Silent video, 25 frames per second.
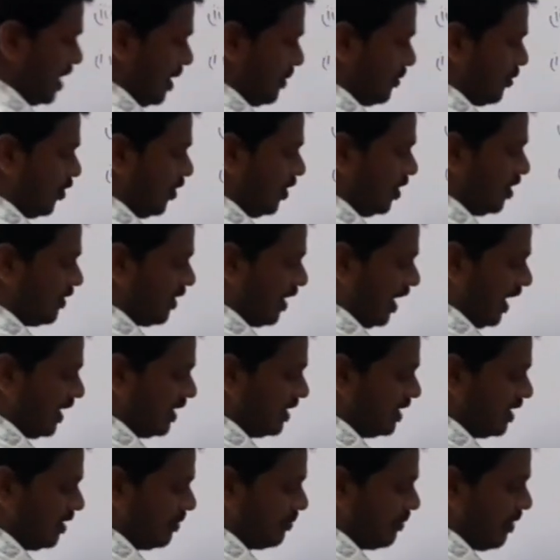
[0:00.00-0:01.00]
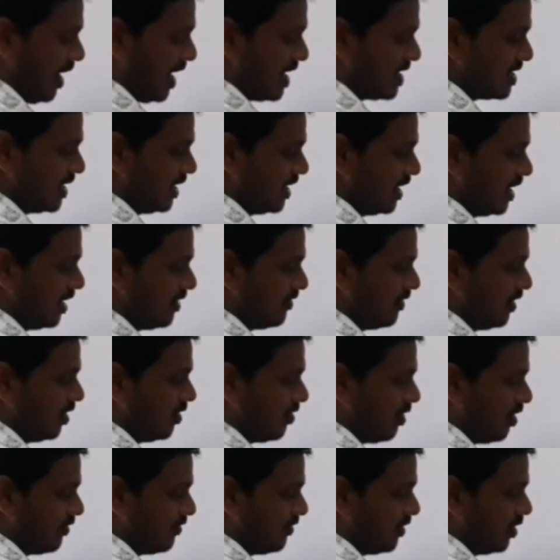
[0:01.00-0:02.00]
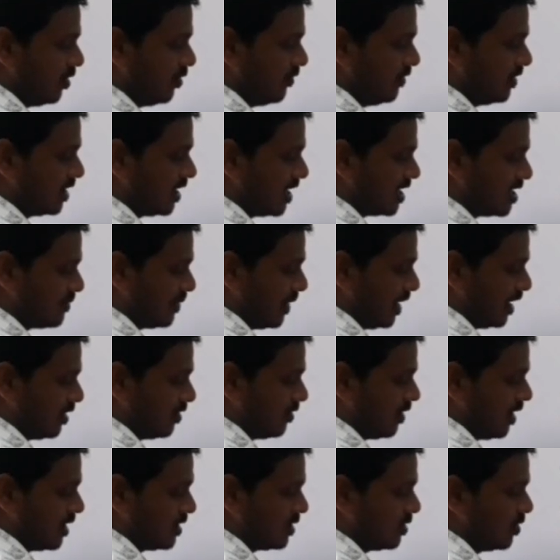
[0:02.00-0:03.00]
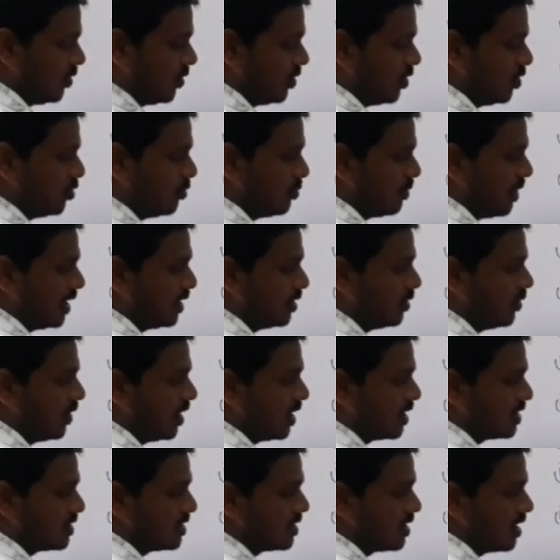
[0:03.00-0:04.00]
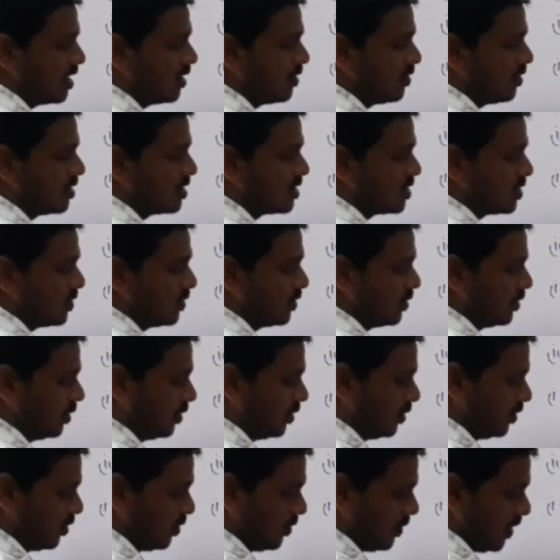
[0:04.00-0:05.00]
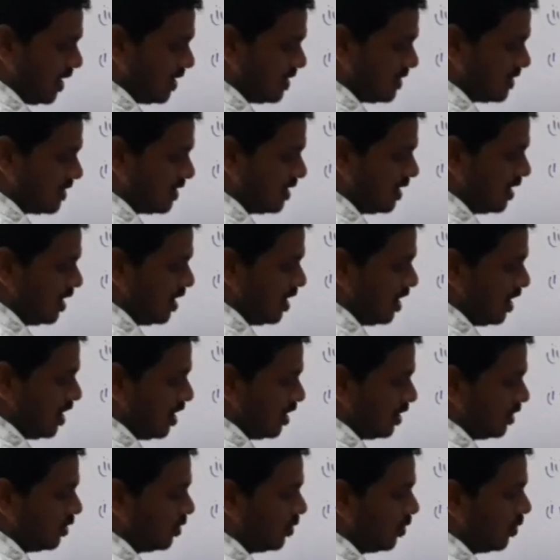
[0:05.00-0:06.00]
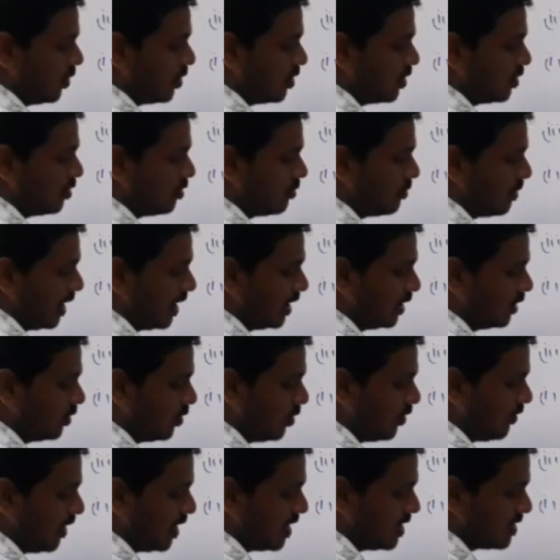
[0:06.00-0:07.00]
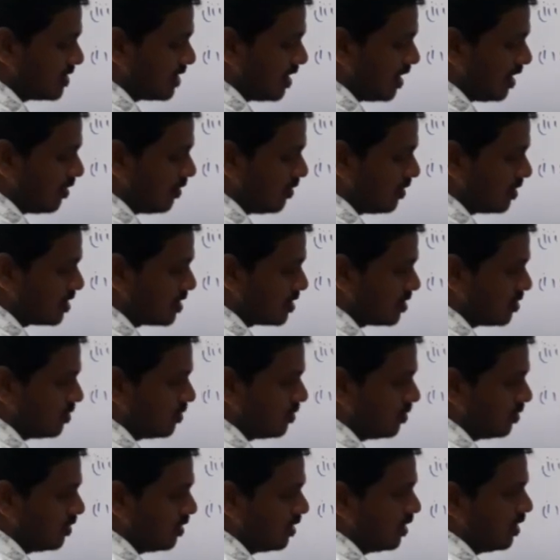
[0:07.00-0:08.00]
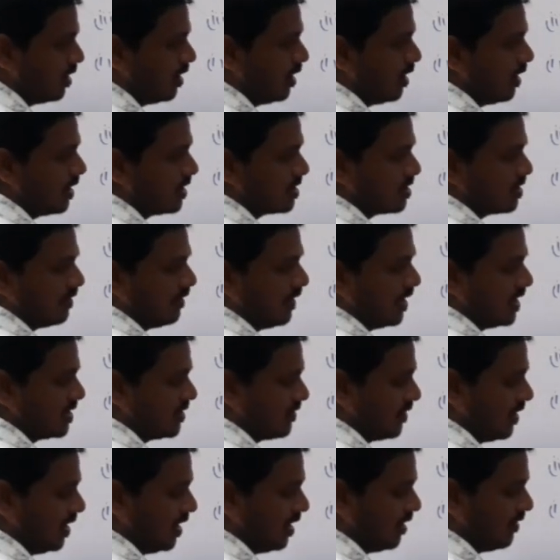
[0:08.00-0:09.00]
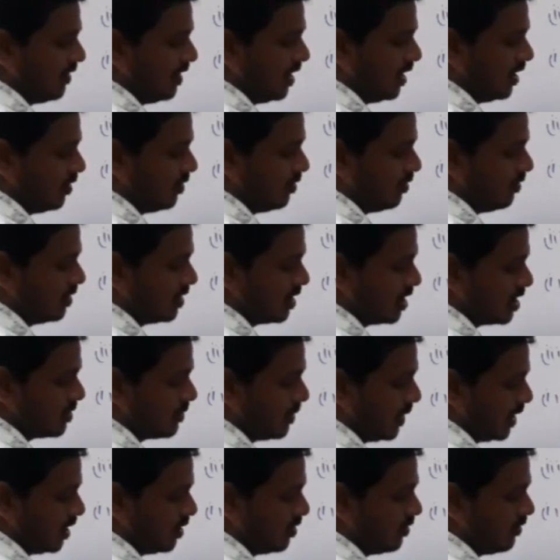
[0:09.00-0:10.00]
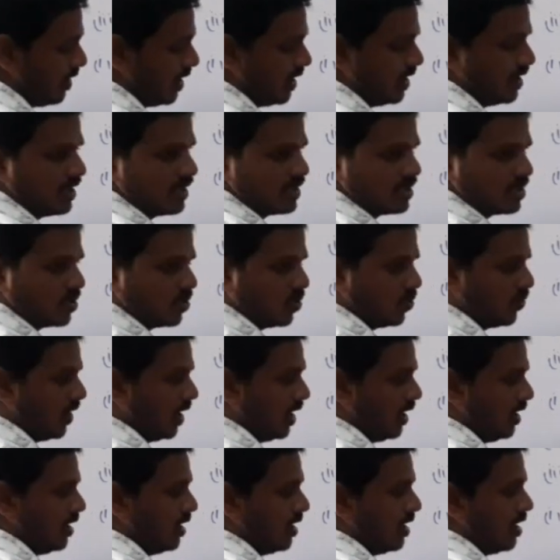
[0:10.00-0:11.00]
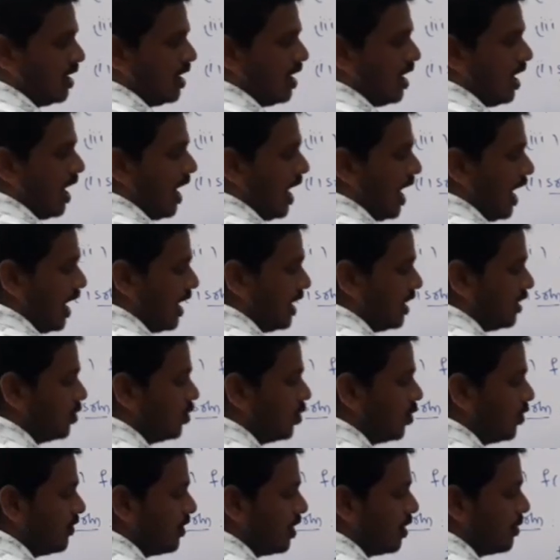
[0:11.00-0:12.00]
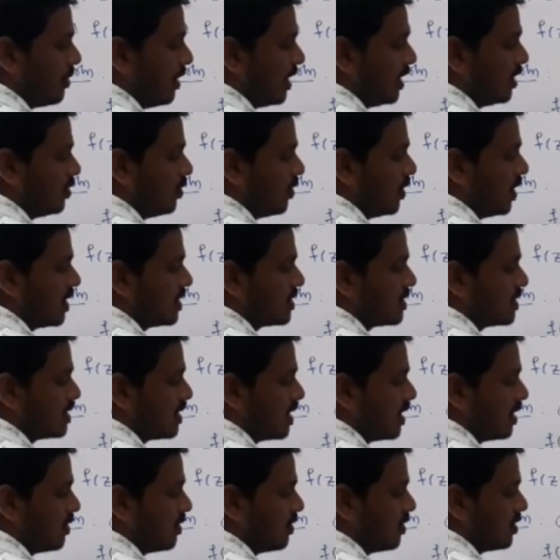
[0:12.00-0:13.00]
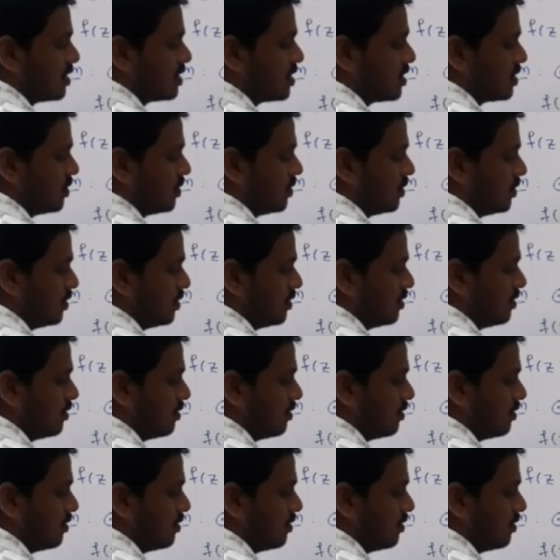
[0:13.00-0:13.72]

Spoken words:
I am going to write the partial derivative of u with respect to x. Dou u by dou x is equals to 2x. Dou u by dou y is equals to, yes, y square derivative with respect to y is 2y, and dou v by dou x is equals to